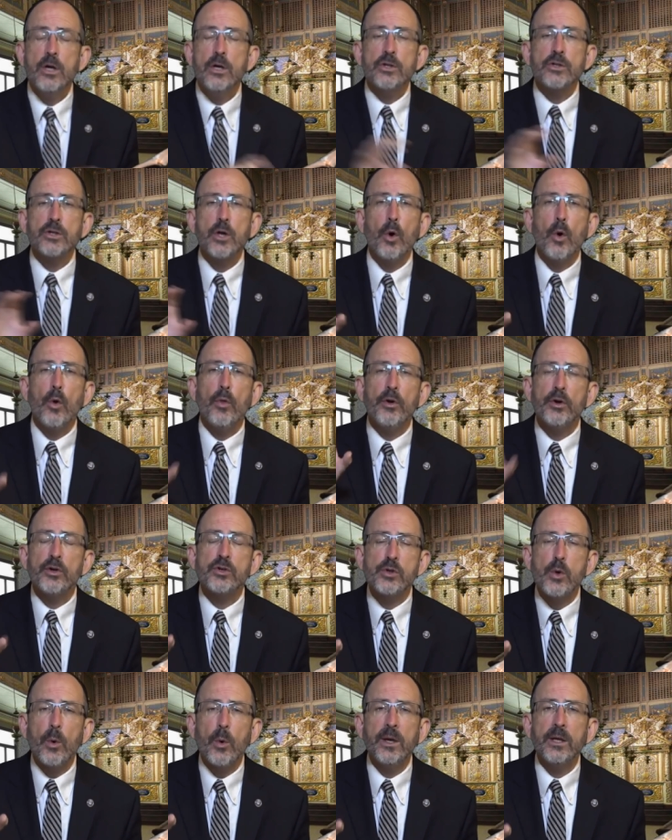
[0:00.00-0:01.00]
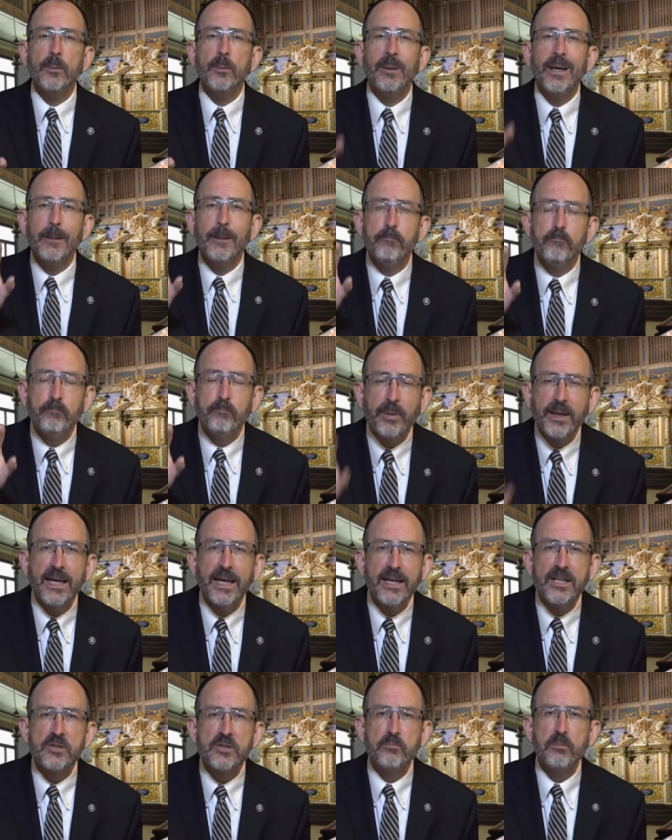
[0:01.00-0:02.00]
So there's going to be
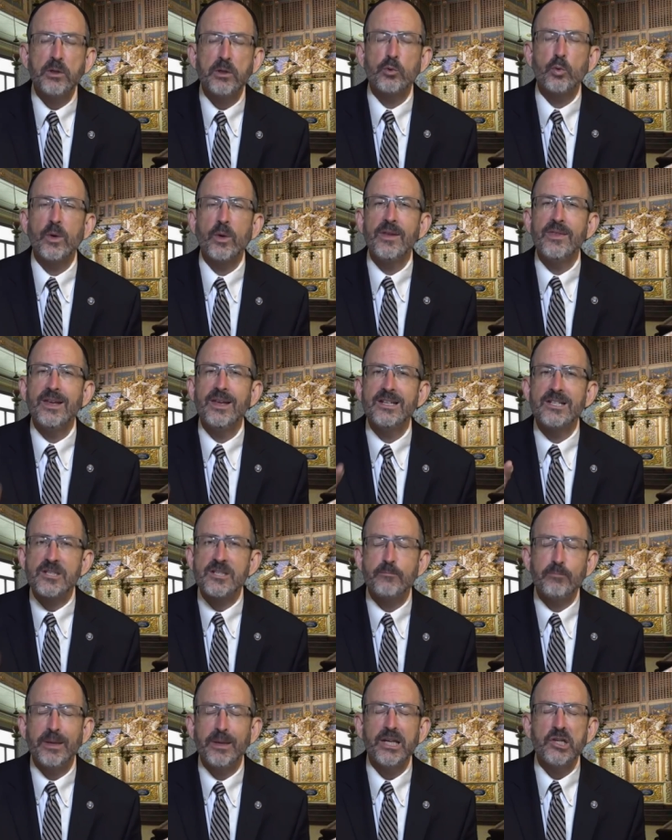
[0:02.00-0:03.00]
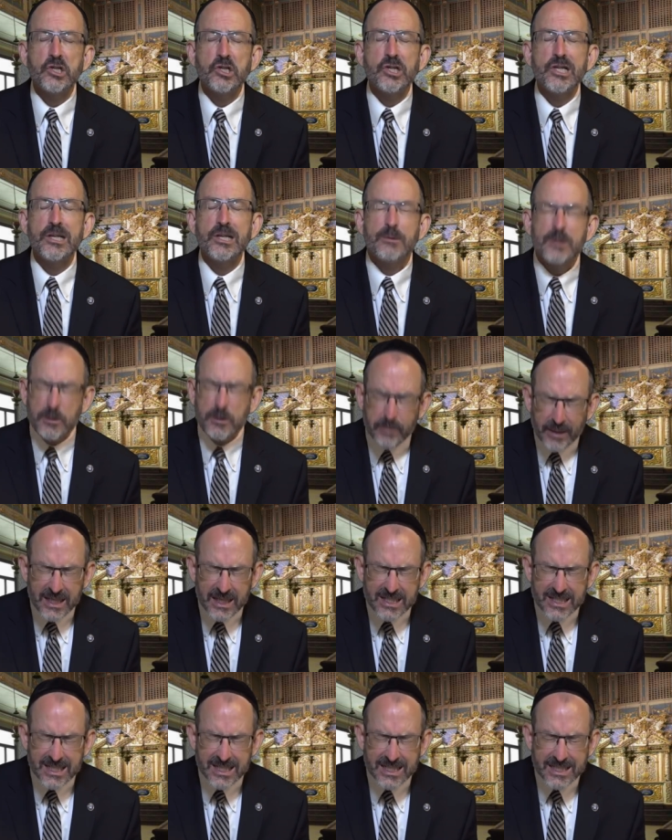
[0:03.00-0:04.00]
peace between these
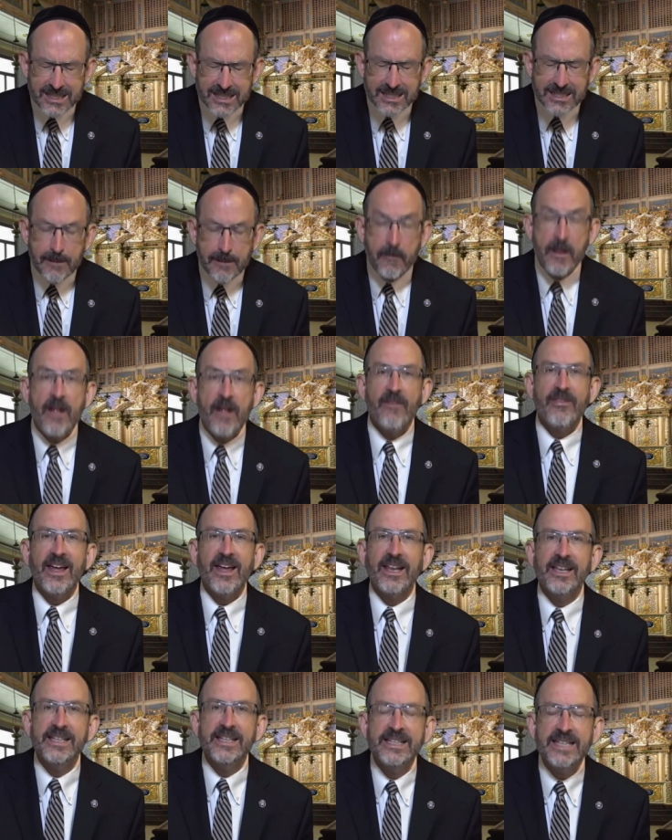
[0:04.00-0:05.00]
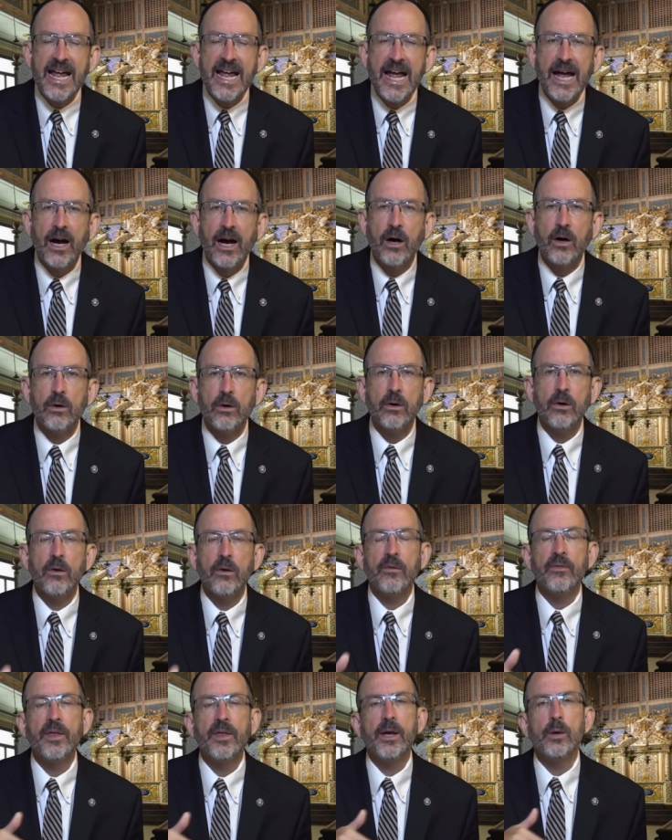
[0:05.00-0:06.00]
species that now
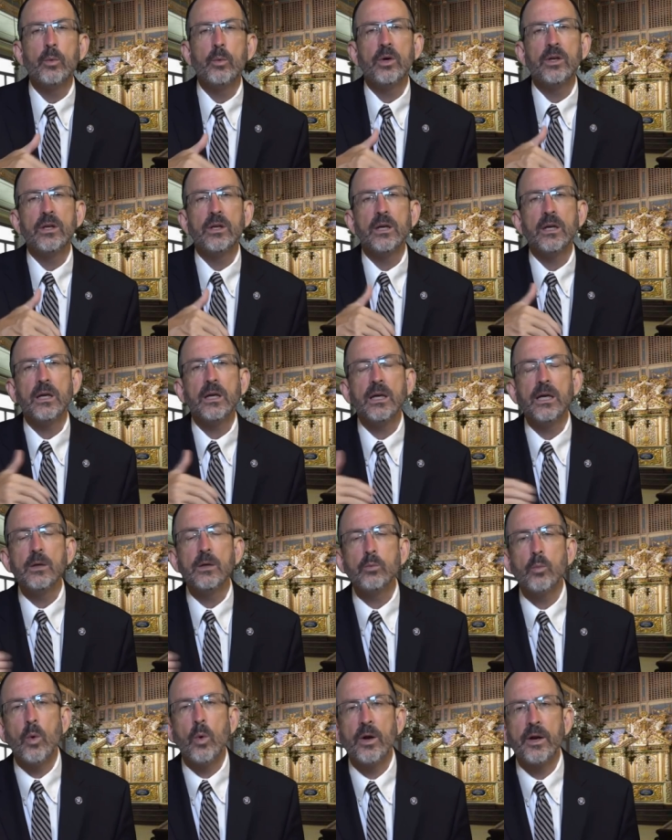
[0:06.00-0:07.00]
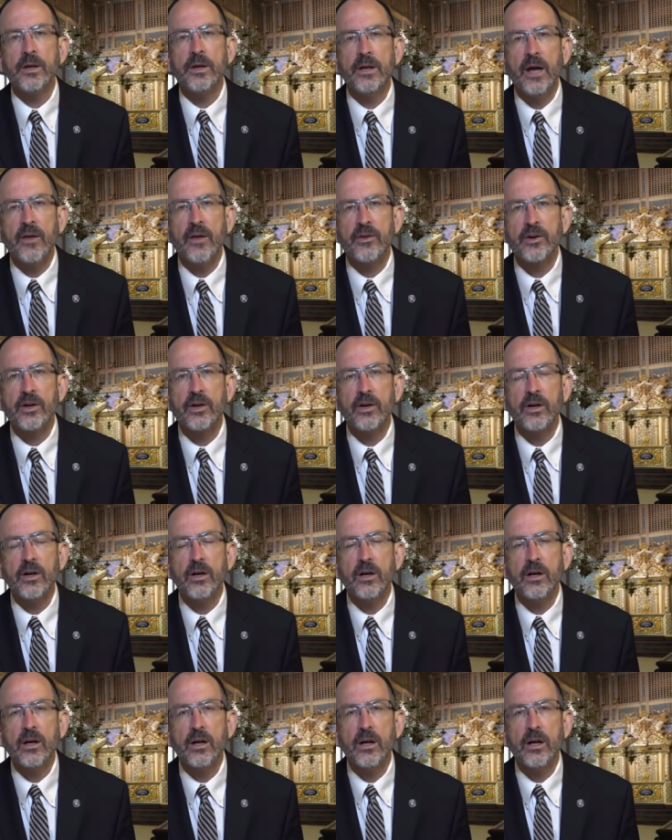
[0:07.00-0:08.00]
they would eat one another.
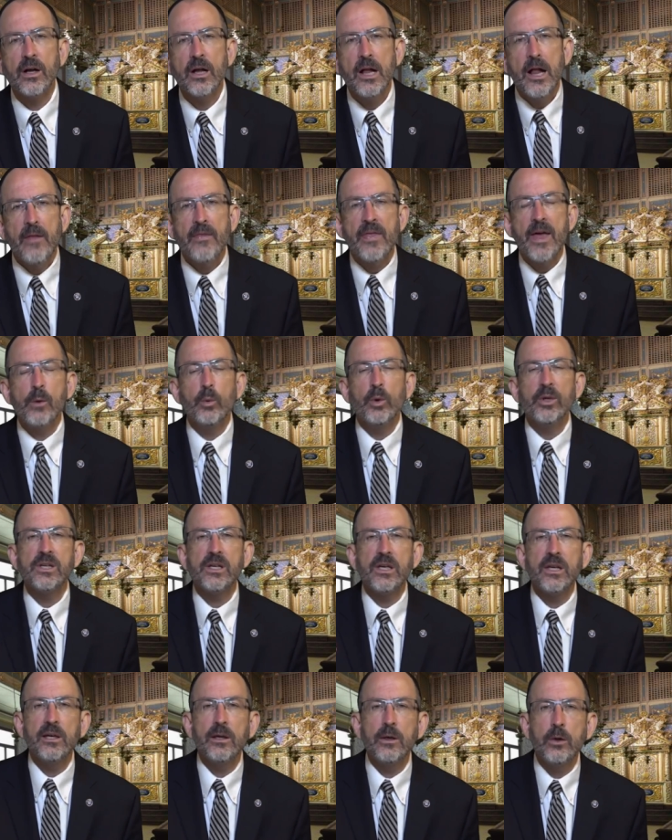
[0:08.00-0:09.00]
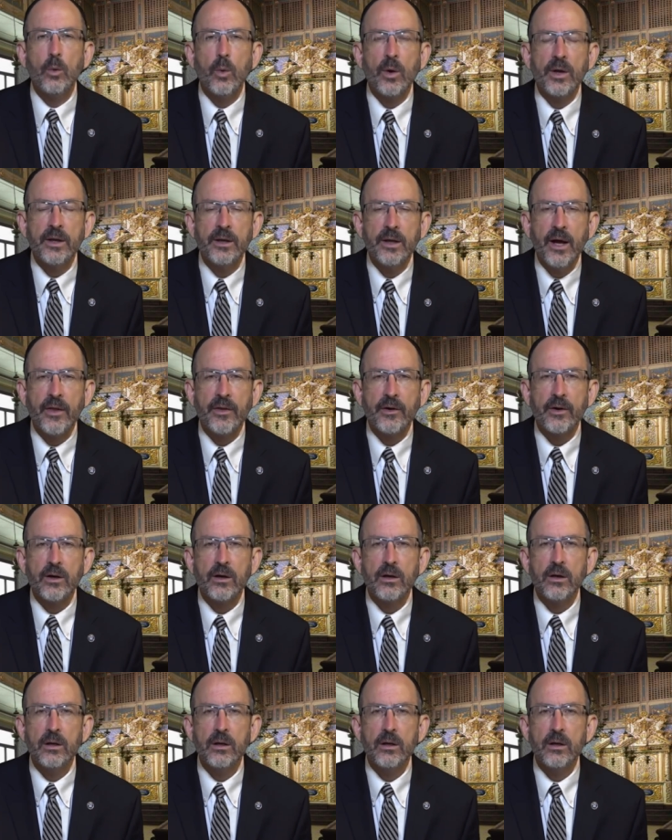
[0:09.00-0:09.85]
They would kill one another.